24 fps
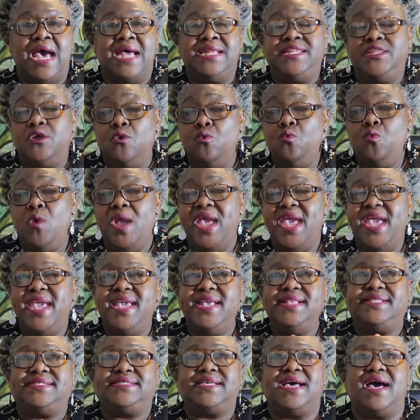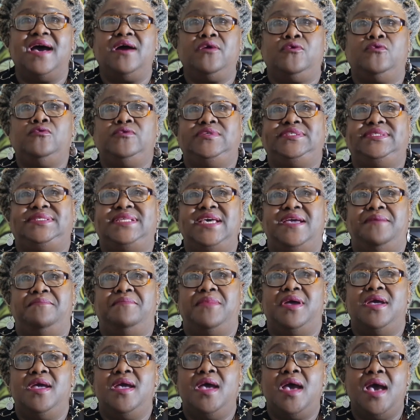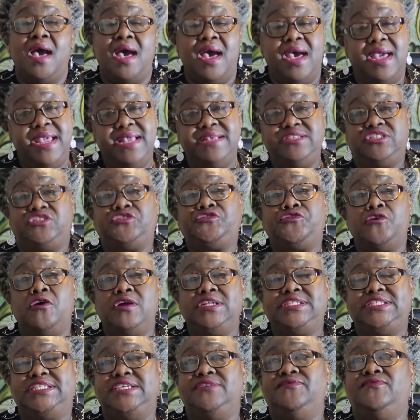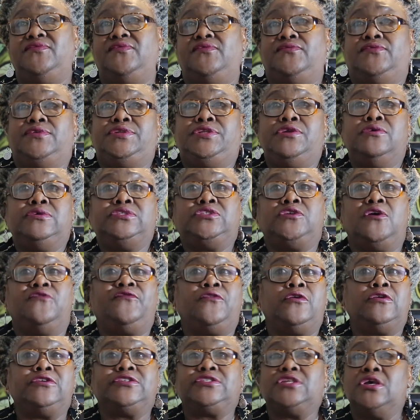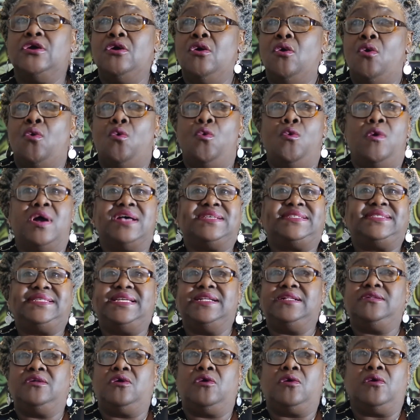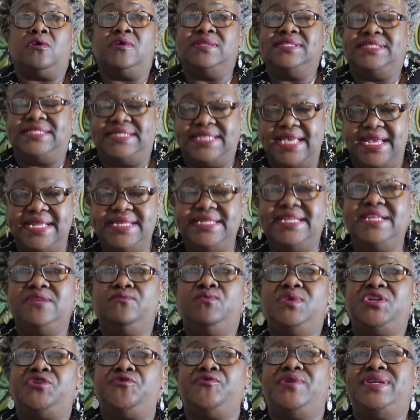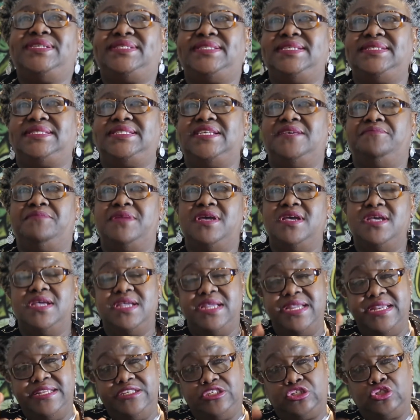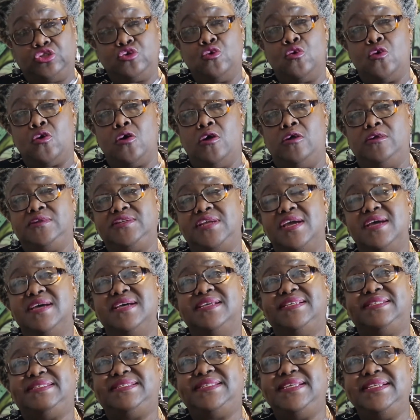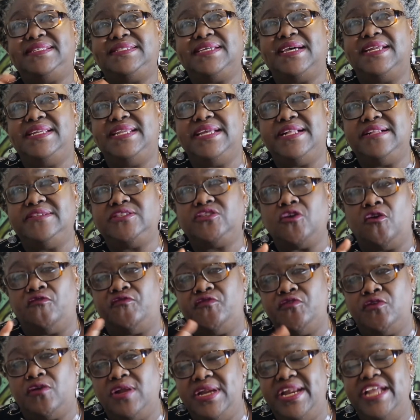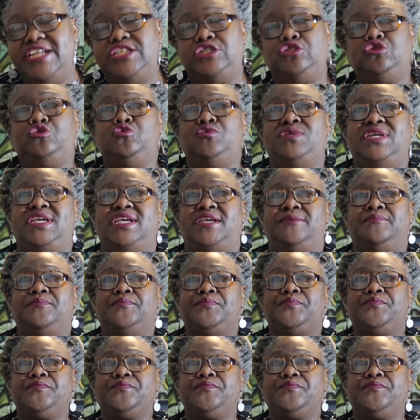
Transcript: and the way he tackles them are instructive for those of us who are still contending with racism in so-called citadels of knowledge today.